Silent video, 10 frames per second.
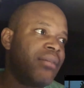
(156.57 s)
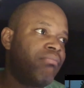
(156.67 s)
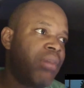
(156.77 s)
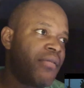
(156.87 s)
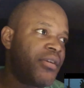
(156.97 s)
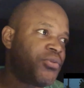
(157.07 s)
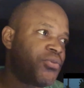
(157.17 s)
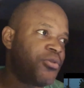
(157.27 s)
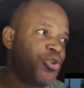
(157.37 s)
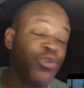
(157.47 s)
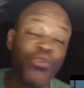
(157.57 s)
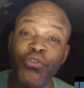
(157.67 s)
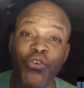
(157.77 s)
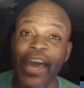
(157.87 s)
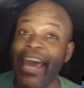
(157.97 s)
Brothers would use
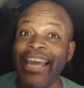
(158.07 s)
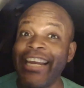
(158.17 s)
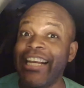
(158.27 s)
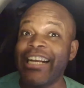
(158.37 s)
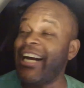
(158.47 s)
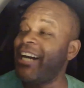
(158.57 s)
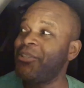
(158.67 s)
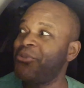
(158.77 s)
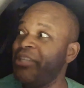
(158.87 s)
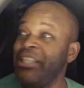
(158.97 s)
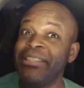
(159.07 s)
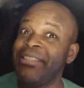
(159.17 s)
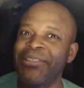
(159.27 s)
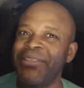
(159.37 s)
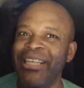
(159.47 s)
for any kind of
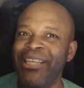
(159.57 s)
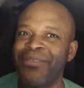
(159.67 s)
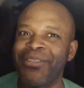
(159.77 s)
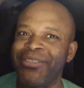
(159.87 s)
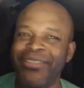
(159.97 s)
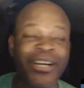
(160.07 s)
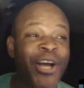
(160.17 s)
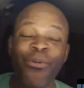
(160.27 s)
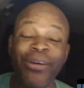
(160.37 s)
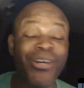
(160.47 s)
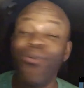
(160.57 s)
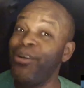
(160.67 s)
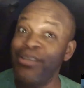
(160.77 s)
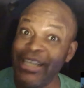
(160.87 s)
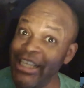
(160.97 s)
reason to leave us when they
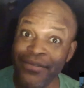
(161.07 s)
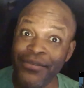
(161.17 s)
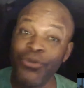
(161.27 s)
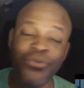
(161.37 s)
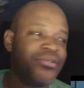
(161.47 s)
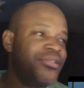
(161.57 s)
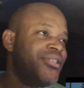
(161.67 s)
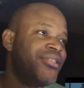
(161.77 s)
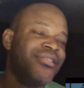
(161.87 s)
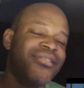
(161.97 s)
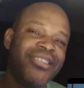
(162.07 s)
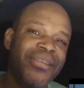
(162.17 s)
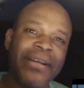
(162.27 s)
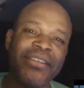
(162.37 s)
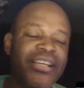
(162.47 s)
want to leave you. They
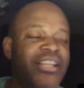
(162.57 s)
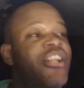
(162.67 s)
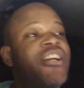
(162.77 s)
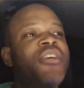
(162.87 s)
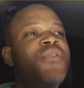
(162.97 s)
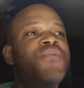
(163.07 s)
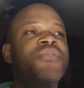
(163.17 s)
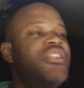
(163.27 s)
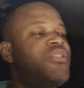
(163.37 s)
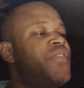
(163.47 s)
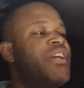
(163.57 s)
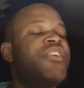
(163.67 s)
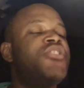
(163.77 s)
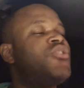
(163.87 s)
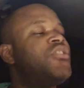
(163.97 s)
might just say, look, your, this finger
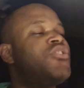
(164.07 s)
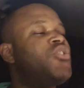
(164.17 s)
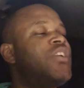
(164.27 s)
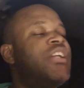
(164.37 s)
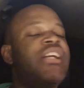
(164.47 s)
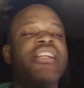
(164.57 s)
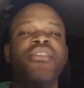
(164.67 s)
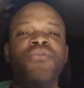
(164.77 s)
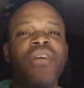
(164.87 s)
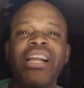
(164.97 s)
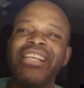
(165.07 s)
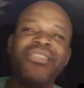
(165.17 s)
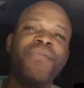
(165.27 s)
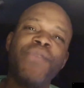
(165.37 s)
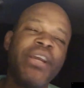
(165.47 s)
is taller than this. What has
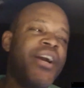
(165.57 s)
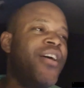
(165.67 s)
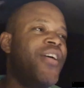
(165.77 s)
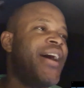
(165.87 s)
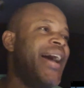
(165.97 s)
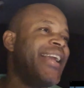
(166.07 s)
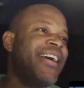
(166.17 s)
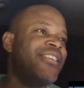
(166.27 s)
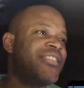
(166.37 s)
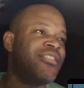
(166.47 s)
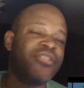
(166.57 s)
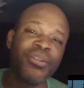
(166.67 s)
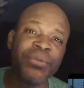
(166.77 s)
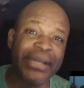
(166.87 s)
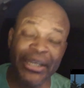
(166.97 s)
a finger or height got to
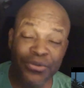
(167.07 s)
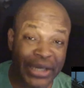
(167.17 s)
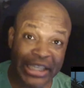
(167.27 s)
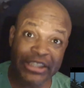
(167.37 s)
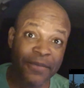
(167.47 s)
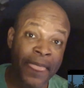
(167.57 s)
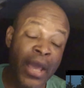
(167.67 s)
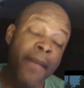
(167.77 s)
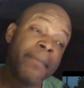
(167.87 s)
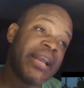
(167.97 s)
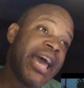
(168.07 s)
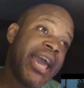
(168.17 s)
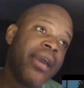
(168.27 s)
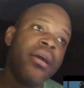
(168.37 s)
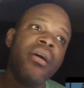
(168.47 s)
do anyways? But
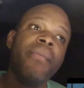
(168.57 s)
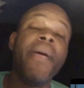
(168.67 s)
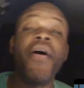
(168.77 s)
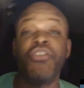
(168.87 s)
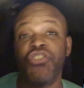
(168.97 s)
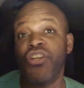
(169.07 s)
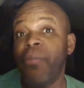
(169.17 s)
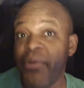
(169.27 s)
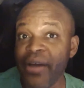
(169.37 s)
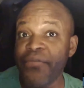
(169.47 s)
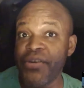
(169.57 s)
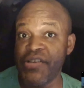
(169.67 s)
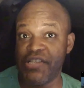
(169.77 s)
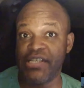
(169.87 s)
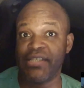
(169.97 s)
hey, personal
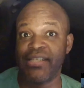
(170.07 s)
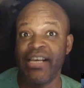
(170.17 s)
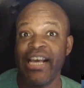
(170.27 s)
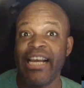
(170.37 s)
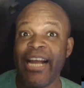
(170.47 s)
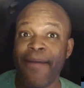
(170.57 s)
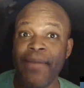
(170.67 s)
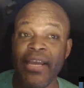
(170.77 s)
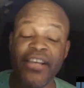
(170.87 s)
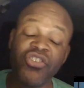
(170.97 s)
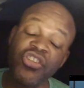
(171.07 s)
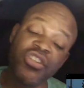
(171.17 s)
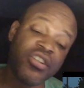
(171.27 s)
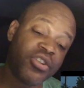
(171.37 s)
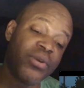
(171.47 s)
preferences. Now, me and
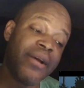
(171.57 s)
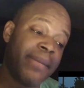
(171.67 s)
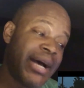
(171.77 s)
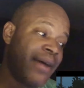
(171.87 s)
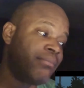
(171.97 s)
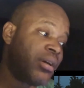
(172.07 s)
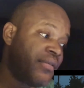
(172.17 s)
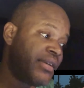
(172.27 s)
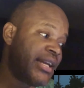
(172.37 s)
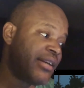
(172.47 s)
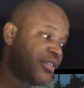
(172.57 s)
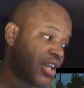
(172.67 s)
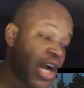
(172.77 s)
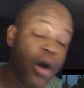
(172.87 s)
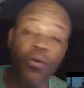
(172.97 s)
sister crying behind brother not to
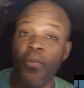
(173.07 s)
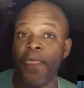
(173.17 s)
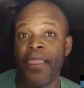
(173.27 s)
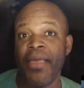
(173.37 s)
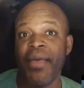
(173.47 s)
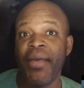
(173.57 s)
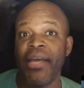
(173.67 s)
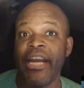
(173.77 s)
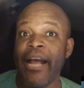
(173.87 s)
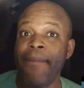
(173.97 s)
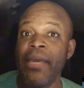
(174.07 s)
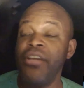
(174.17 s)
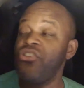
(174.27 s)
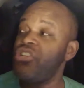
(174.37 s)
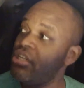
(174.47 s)
go. Now, me
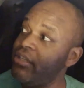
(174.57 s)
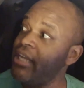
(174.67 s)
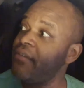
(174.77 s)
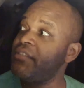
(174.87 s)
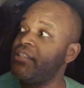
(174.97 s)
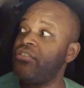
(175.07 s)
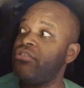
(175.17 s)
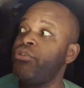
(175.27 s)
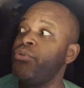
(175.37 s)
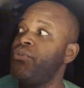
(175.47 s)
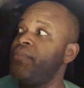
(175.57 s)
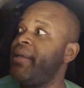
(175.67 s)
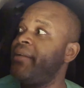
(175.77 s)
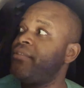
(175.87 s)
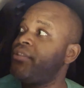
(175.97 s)
and she loves this dude,
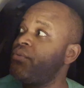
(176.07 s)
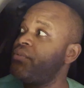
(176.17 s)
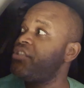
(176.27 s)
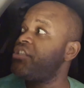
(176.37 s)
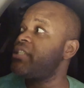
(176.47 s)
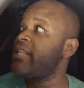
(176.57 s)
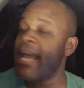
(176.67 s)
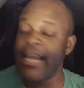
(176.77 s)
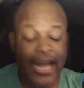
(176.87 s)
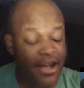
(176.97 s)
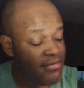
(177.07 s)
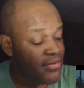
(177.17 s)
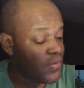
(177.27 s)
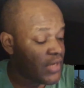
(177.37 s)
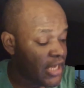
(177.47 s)
man. Dude is just like, you know,
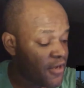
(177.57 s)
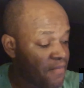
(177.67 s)
okay.